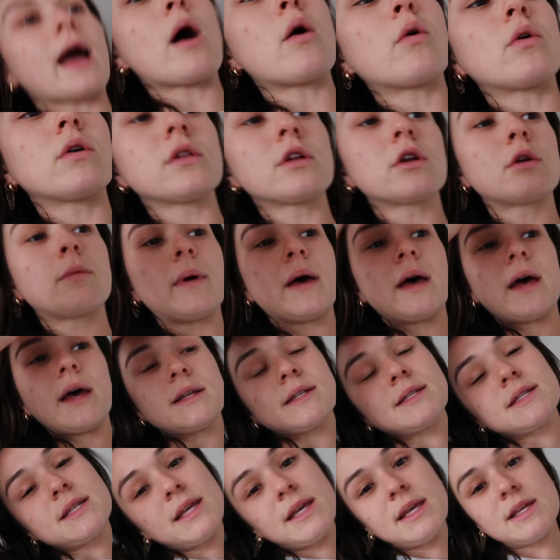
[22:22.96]
out a little
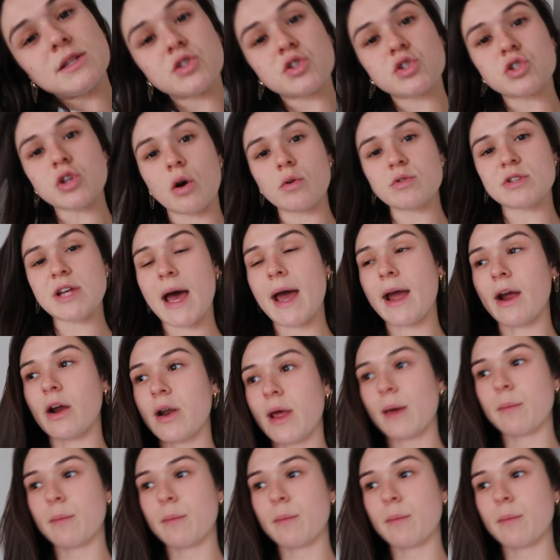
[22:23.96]
bit. He's so tired.